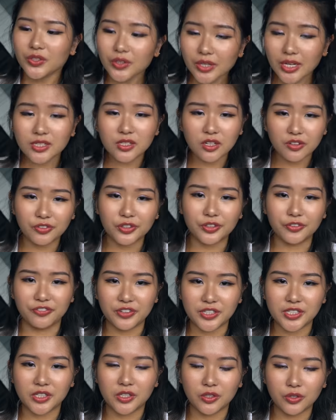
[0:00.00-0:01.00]
So that's all for the
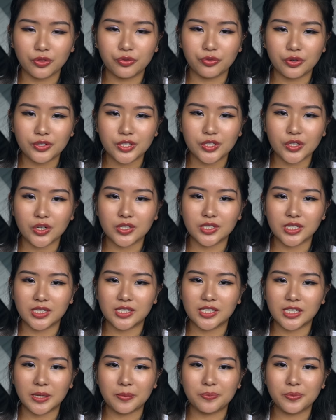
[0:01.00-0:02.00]
physical thrift stores
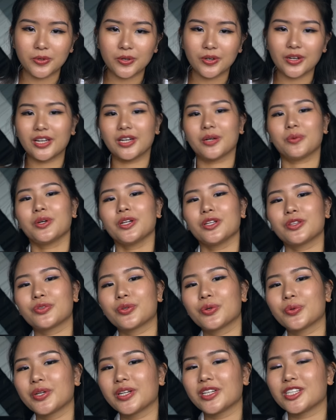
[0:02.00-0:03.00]
in Singapore, and I want to
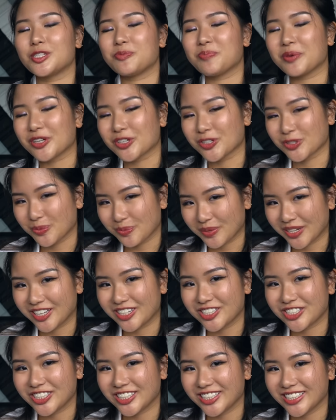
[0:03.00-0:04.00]
throw in a special
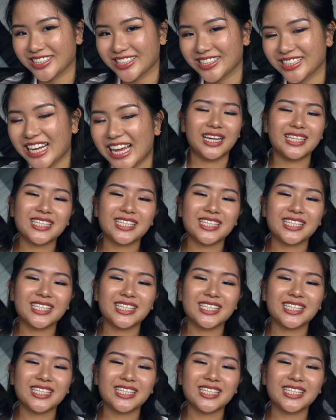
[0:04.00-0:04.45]
mention.